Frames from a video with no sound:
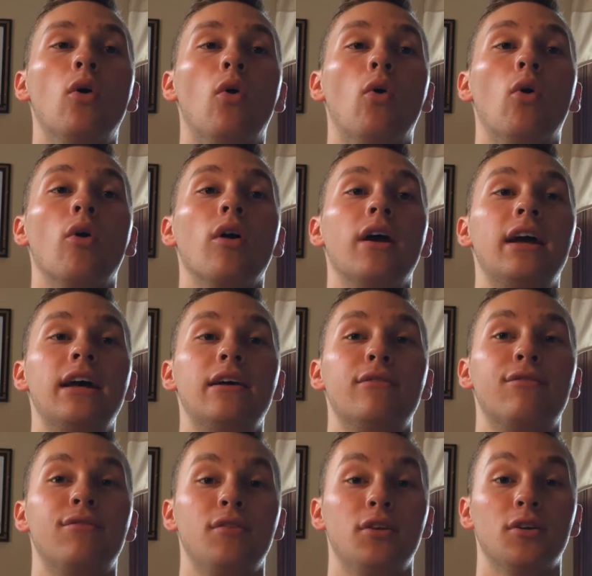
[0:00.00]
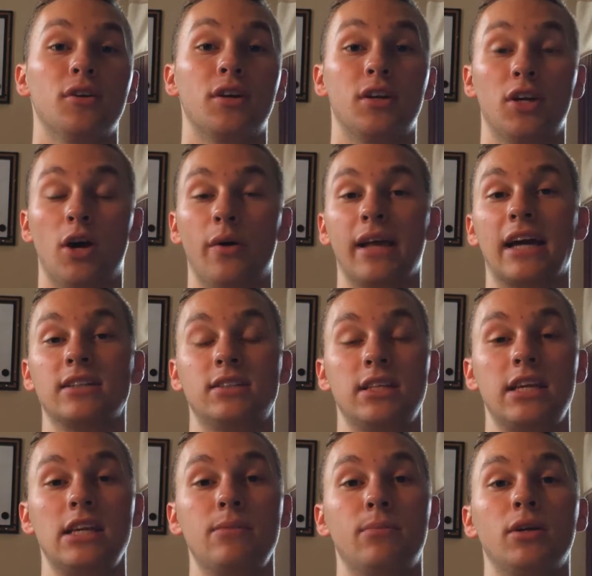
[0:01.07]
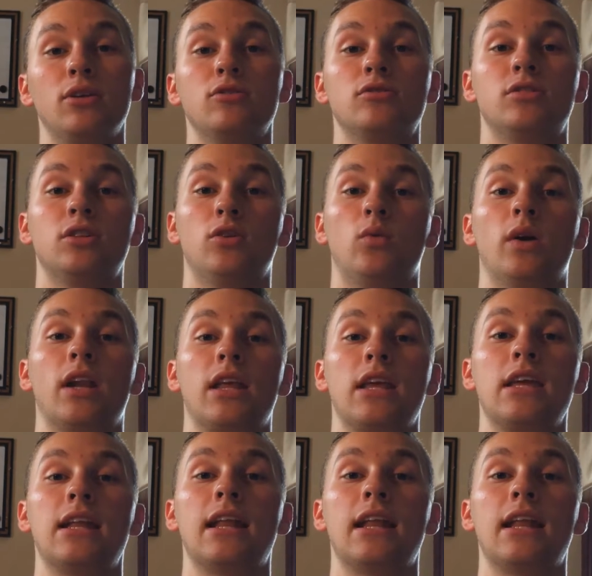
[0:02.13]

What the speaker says: or if you're going out to eat but you still want to